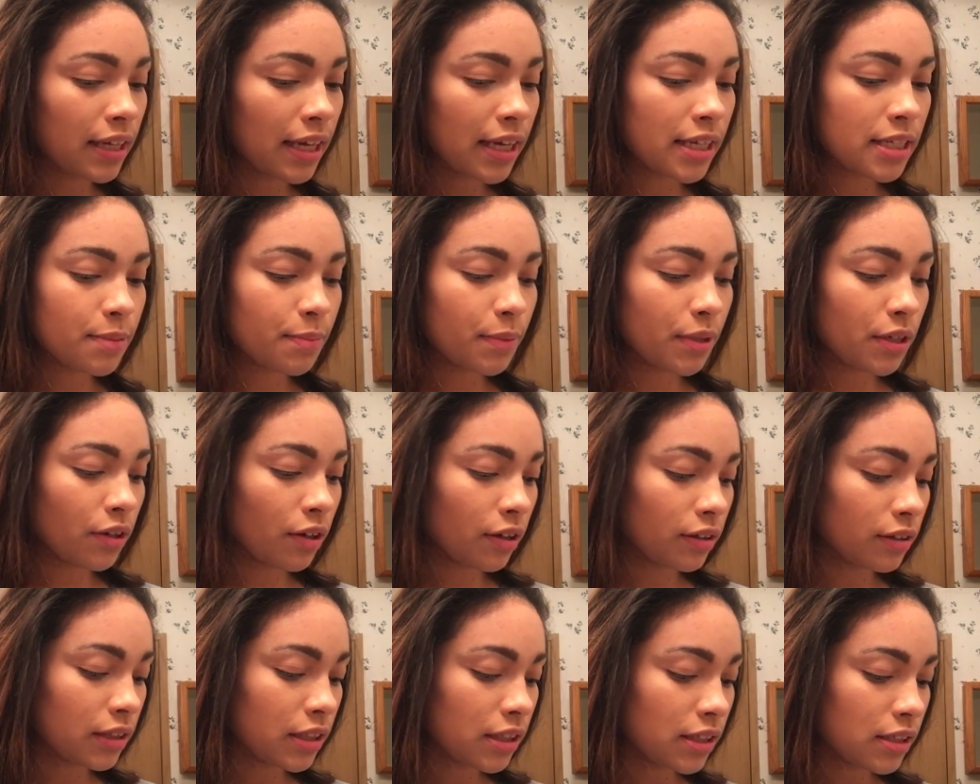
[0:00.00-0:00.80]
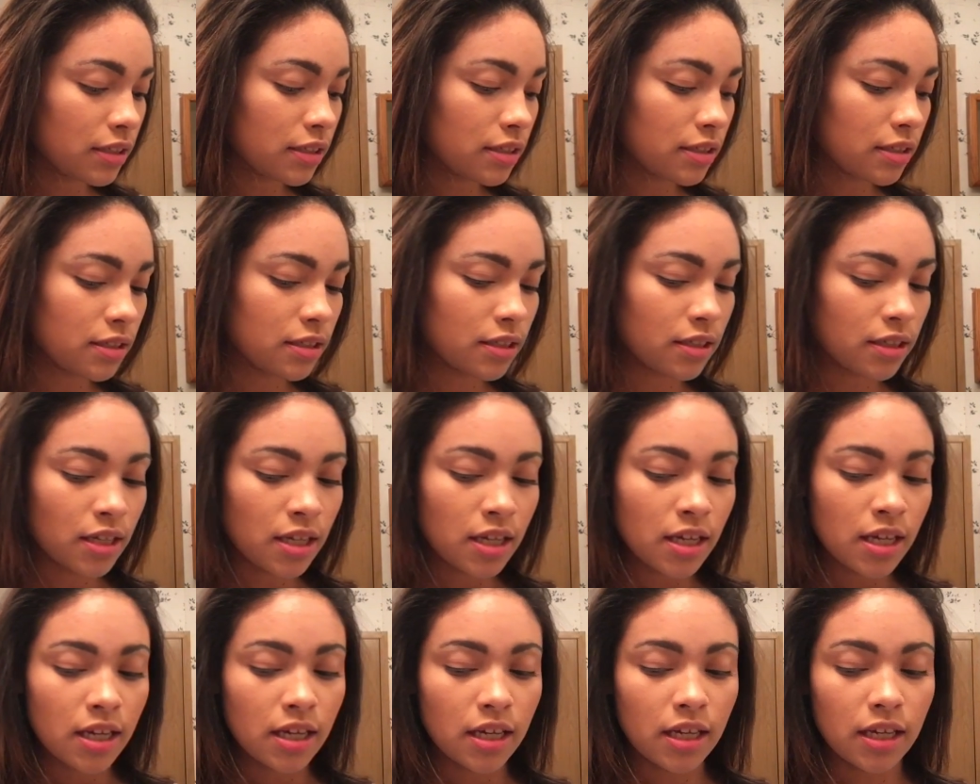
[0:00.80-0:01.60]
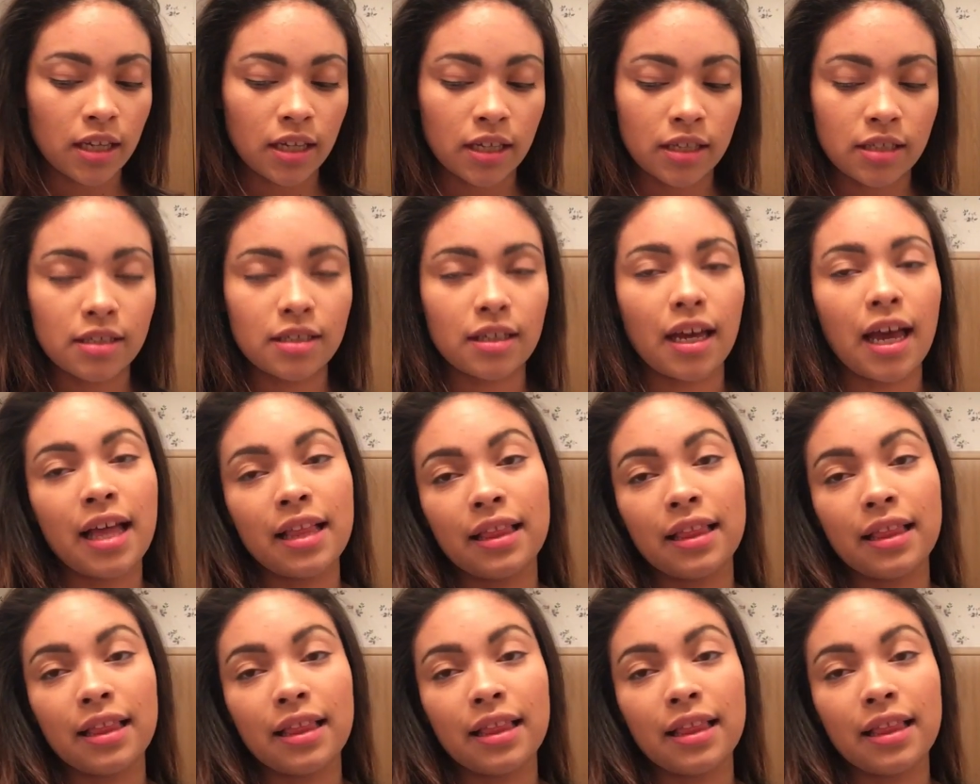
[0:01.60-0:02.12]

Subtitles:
last but not least is